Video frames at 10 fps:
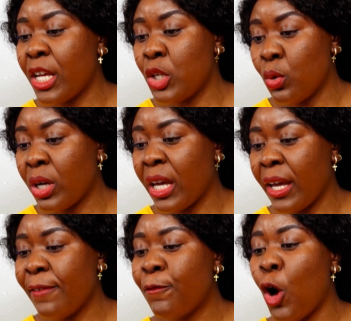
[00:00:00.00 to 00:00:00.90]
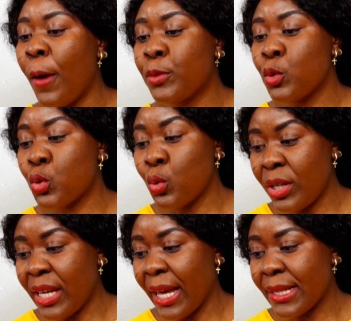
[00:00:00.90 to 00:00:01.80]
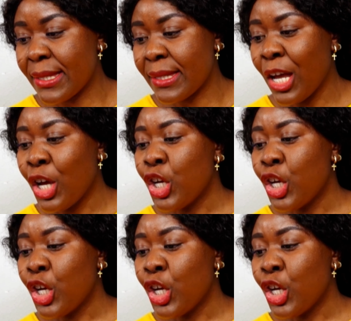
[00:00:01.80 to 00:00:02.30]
the UK for up to 2 years,